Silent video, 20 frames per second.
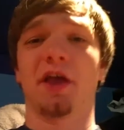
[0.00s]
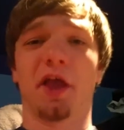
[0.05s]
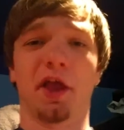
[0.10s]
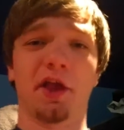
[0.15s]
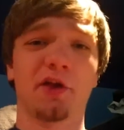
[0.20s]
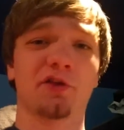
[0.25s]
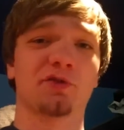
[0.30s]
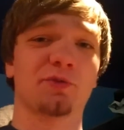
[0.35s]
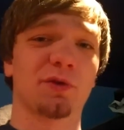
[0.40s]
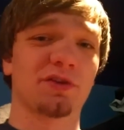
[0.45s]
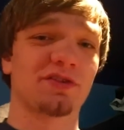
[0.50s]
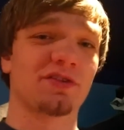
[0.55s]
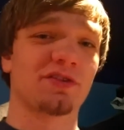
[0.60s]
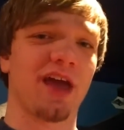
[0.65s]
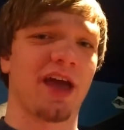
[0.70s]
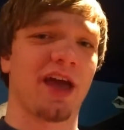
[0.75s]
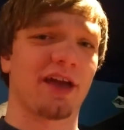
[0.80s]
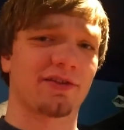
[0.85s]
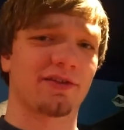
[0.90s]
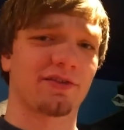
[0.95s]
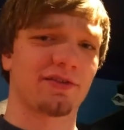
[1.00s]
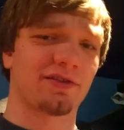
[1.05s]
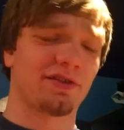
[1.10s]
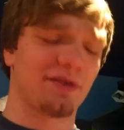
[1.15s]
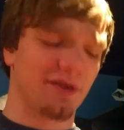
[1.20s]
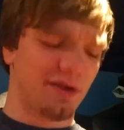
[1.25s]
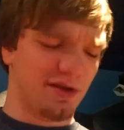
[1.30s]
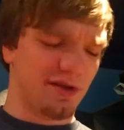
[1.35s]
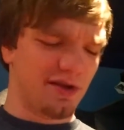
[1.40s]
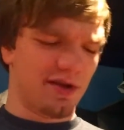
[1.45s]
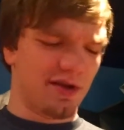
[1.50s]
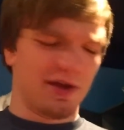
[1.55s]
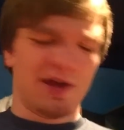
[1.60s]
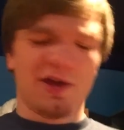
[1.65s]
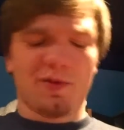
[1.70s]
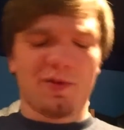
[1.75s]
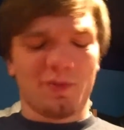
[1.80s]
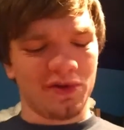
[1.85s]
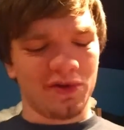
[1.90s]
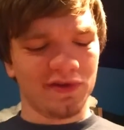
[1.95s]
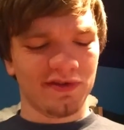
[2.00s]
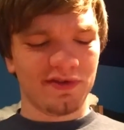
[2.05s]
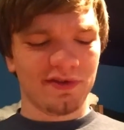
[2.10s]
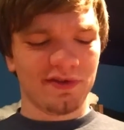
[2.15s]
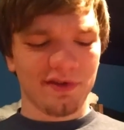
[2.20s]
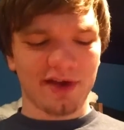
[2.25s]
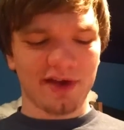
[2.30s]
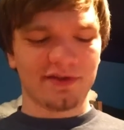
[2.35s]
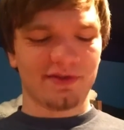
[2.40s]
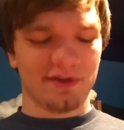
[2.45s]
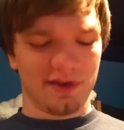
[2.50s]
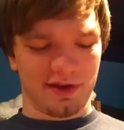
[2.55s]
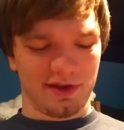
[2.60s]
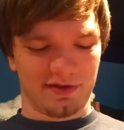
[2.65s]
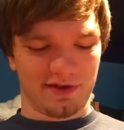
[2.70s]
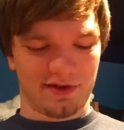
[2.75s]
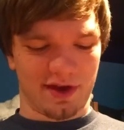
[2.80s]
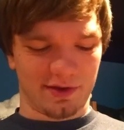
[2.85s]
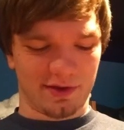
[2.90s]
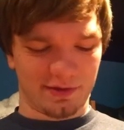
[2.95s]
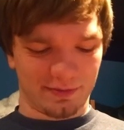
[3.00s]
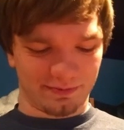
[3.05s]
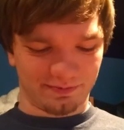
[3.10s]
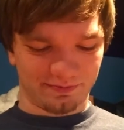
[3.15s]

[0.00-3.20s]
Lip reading: here's what's next. But this is the next thing he says.